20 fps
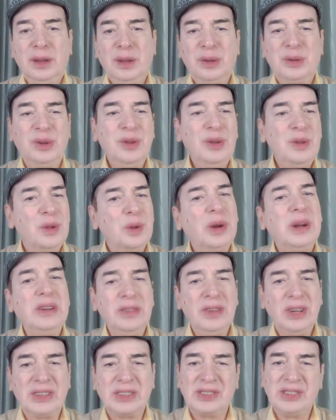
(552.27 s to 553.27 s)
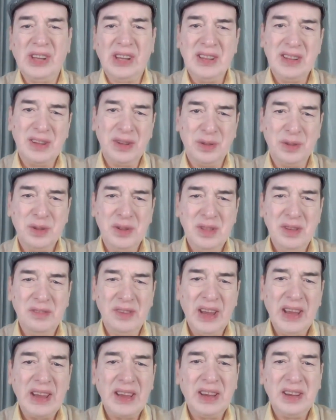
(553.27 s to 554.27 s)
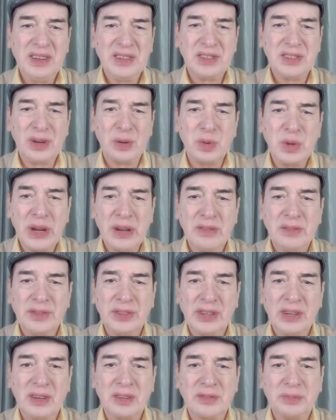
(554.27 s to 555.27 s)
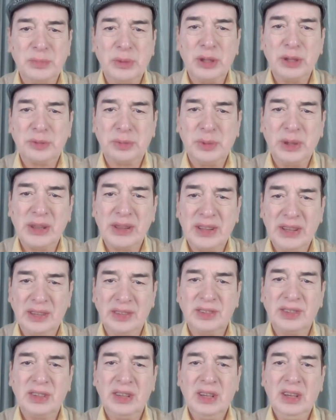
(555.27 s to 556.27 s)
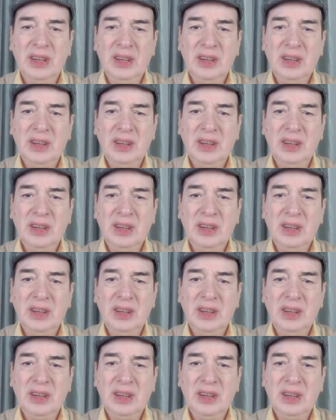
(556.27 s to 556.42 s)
you know, look at your son, you know, the way he is shouting for small, small things,